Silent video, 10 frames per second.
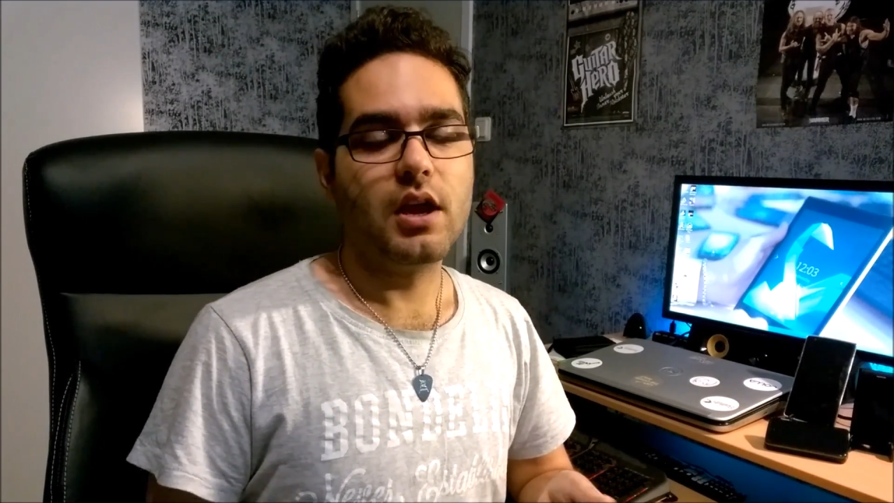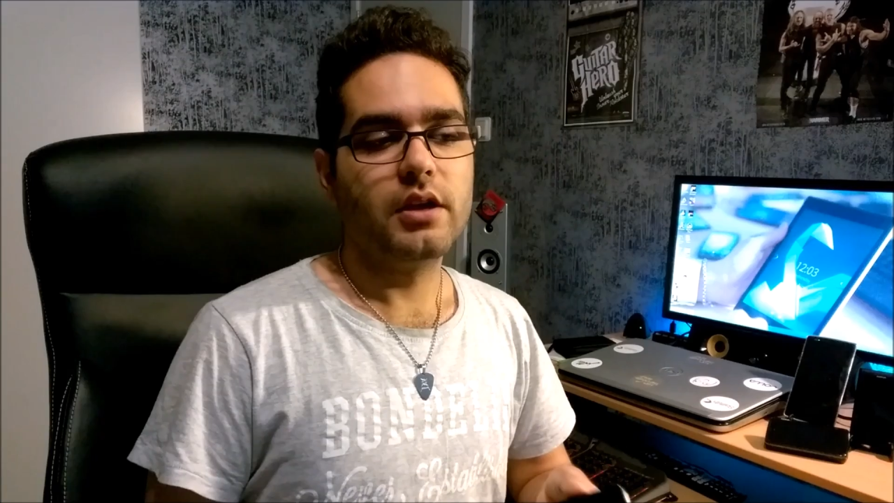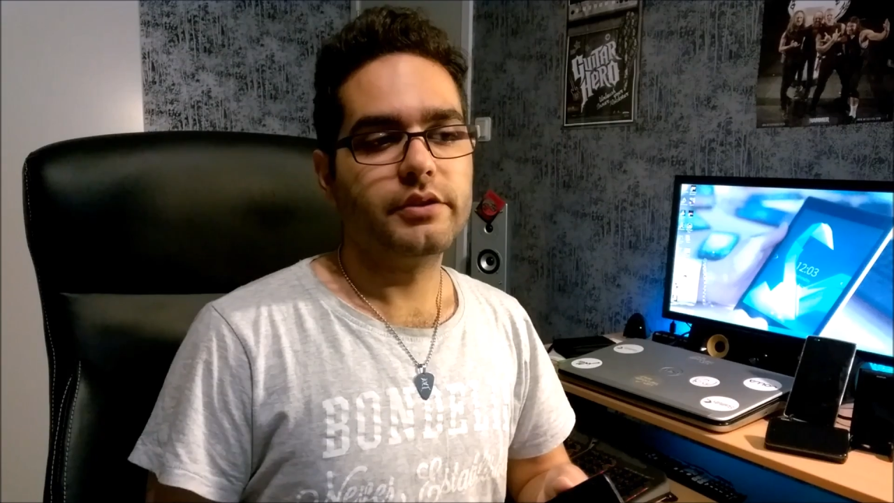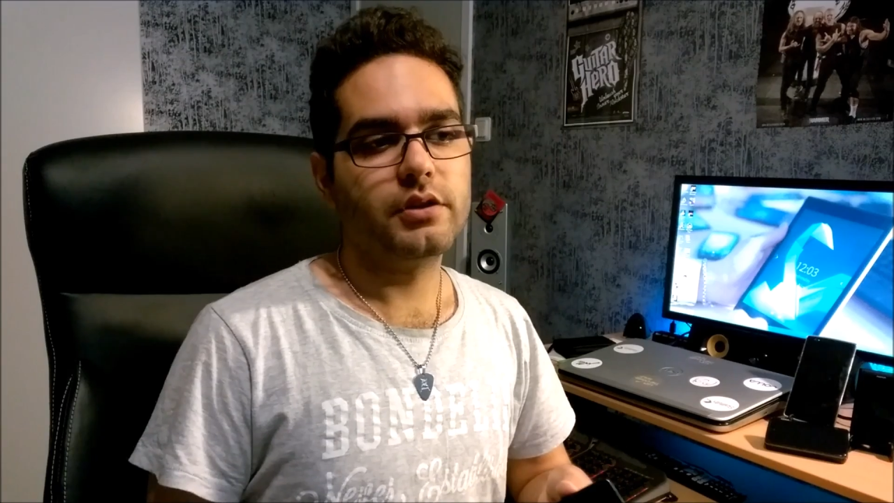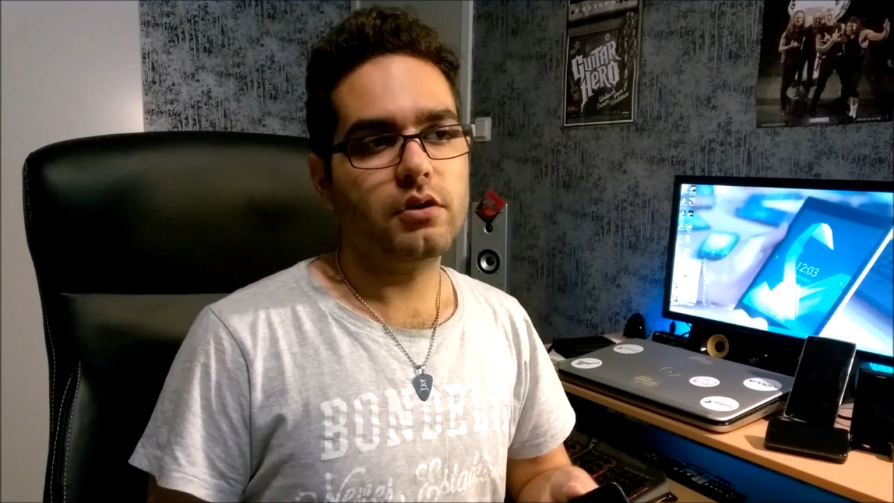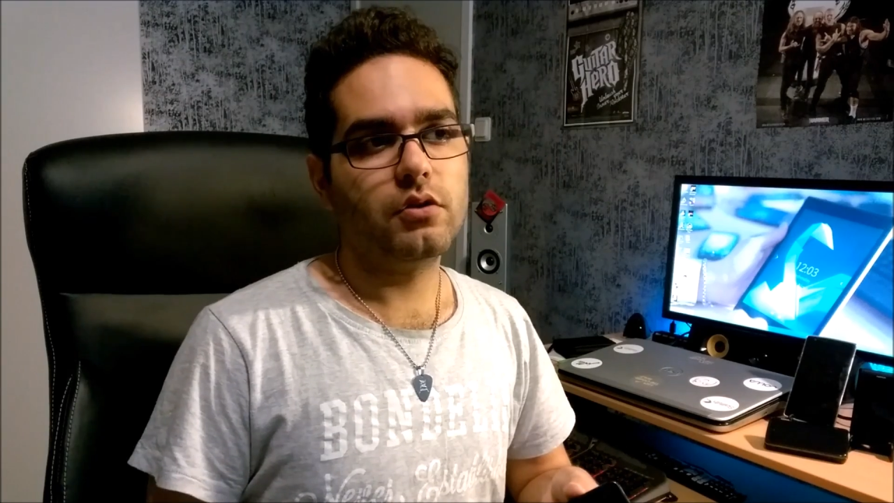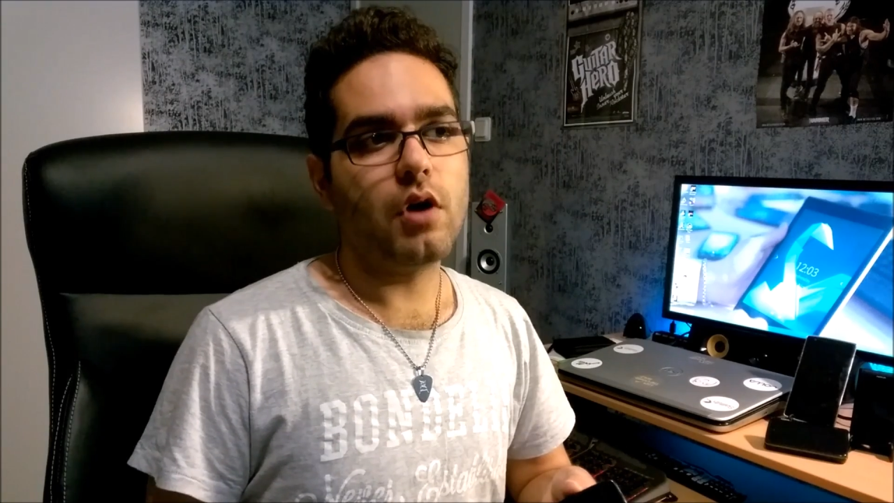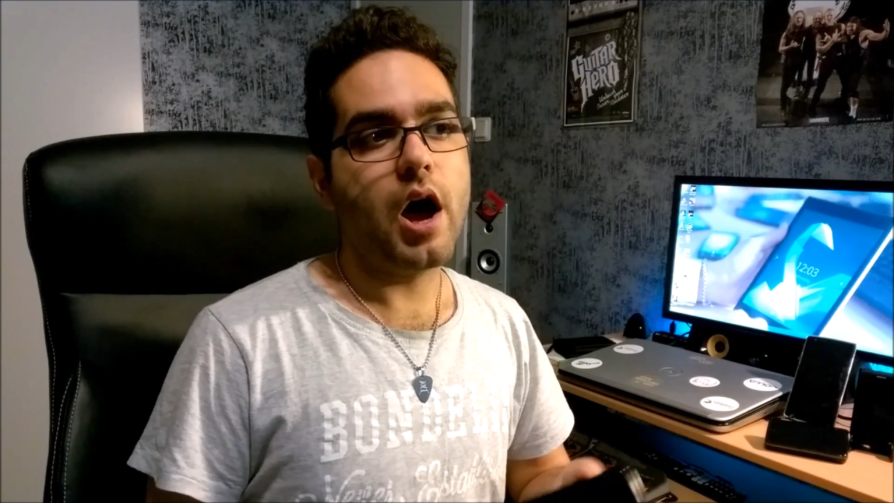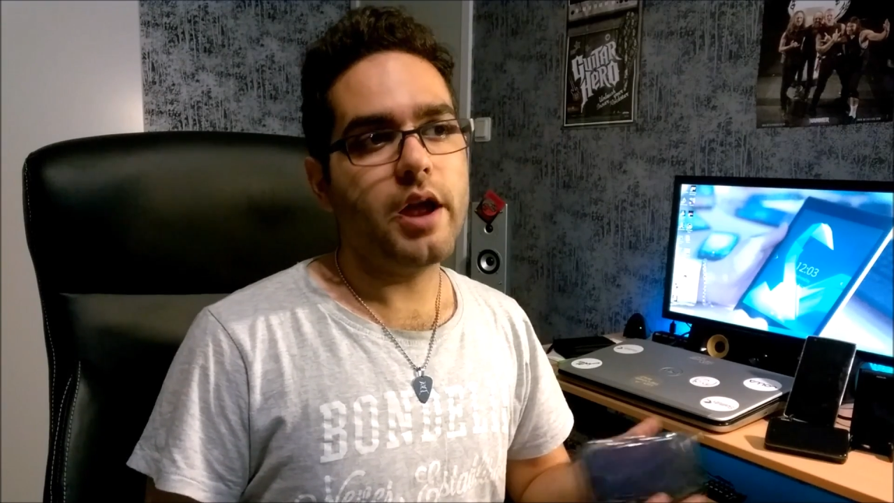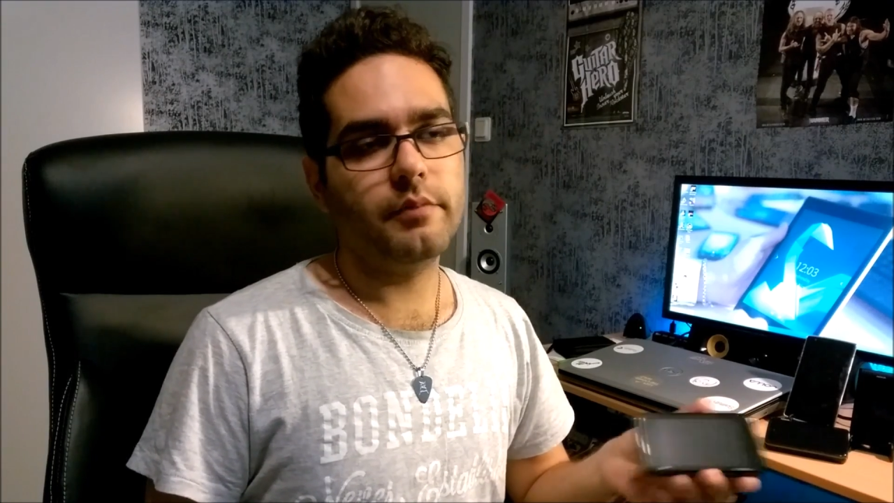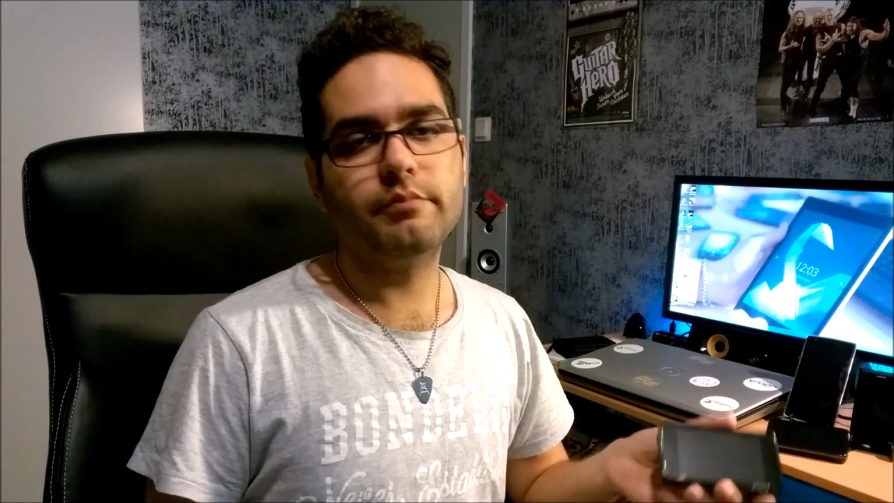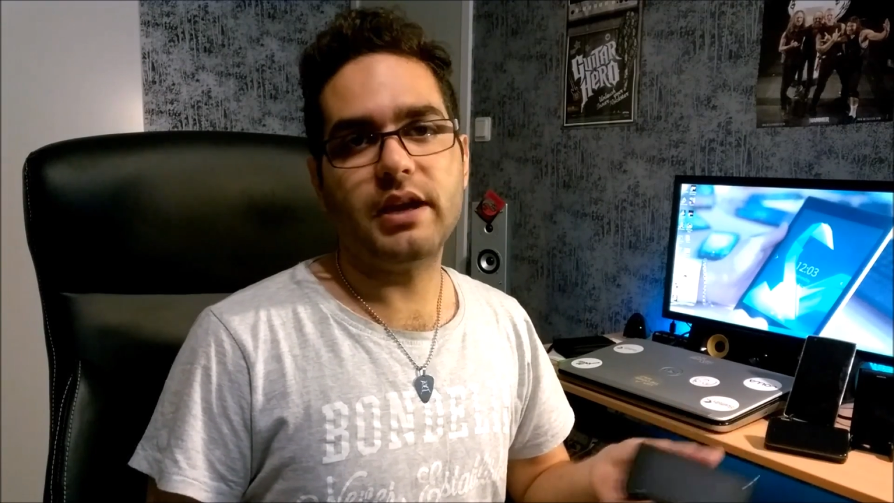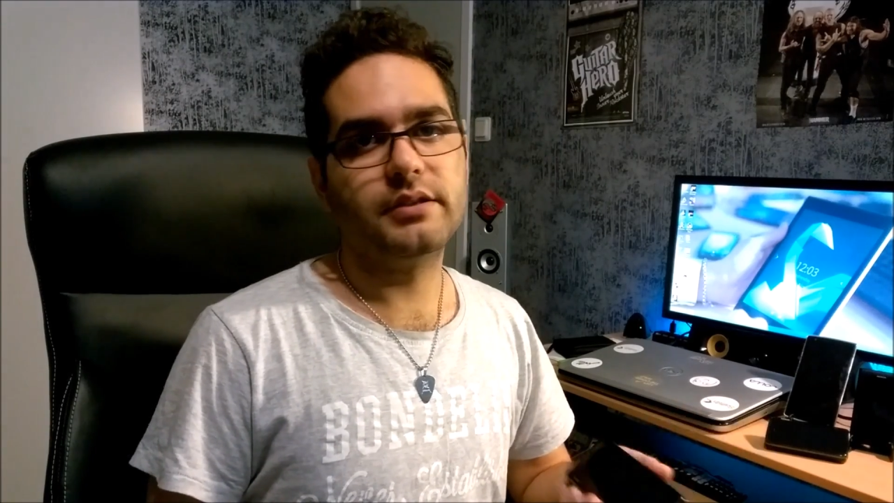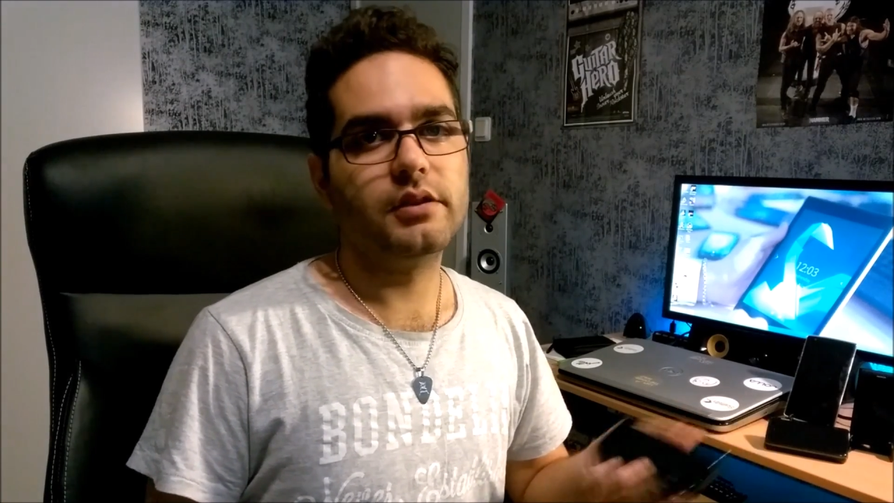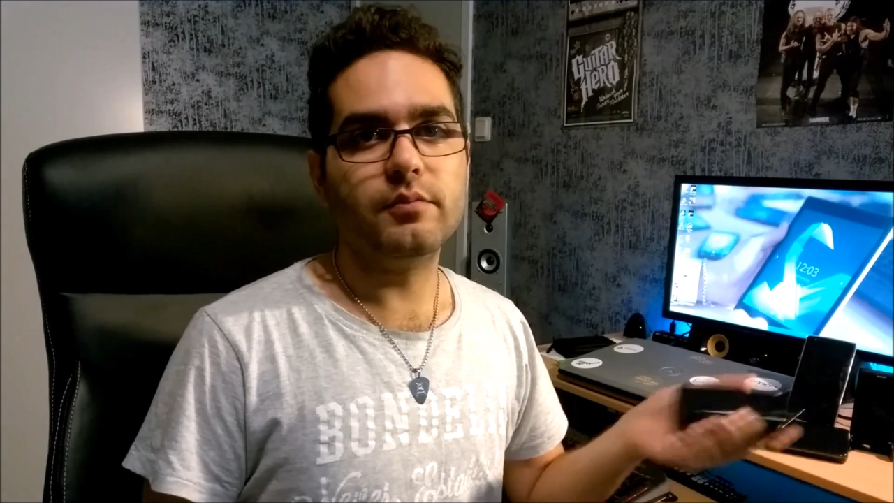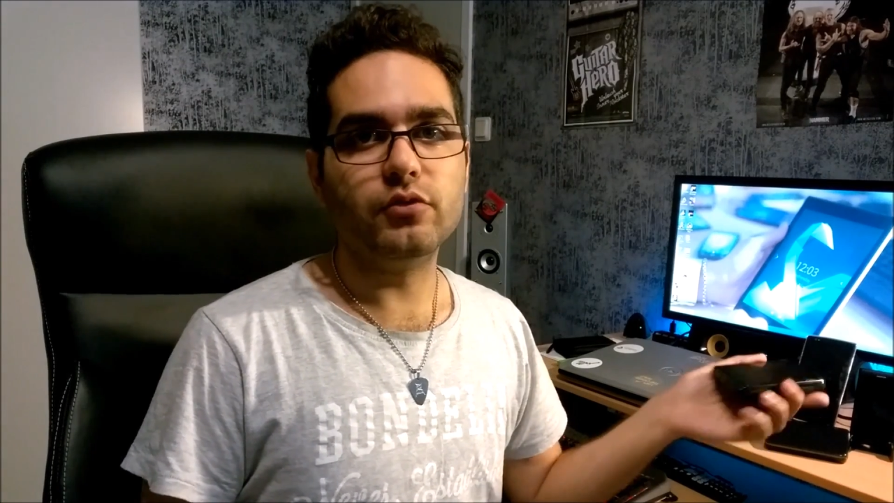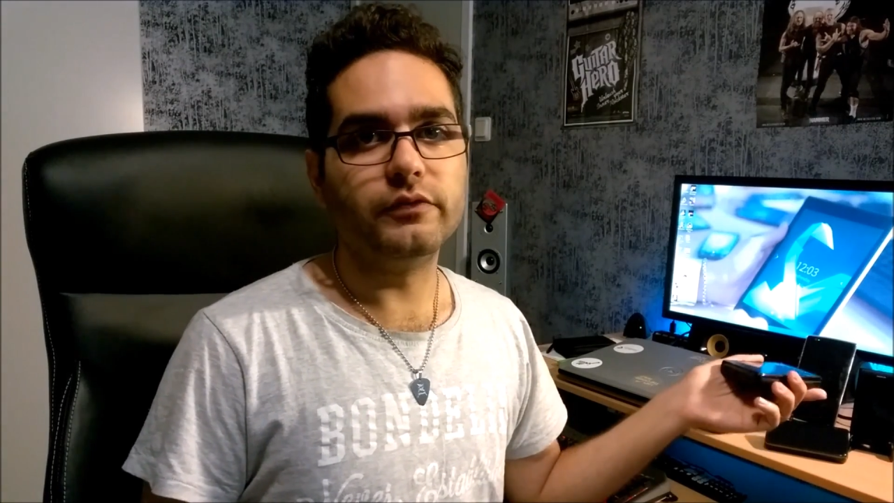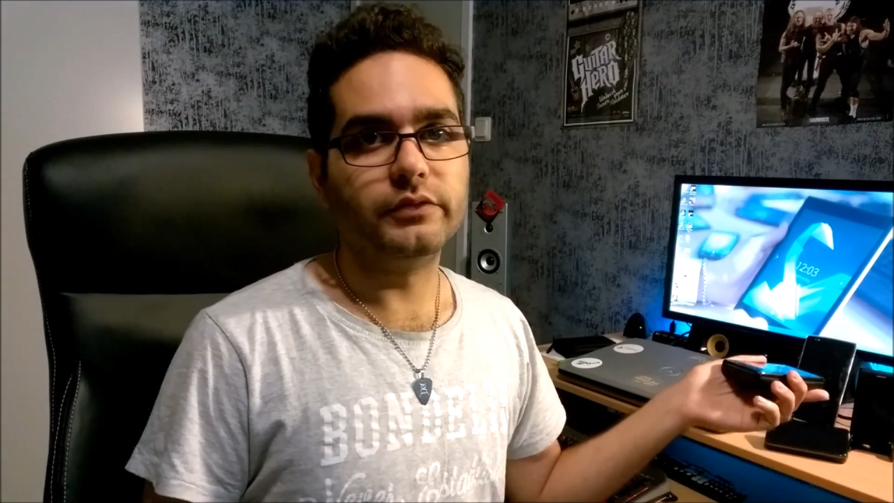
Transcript: So I basically moved